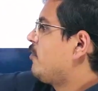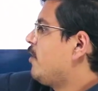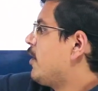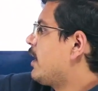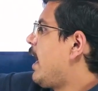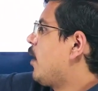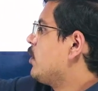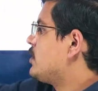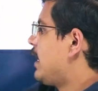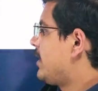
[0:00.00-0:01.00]
favorite
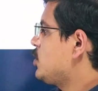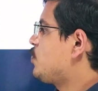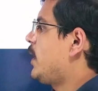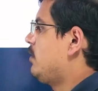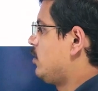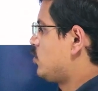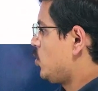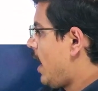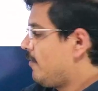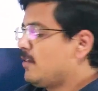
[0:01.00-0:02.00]
language, that is Python. So you have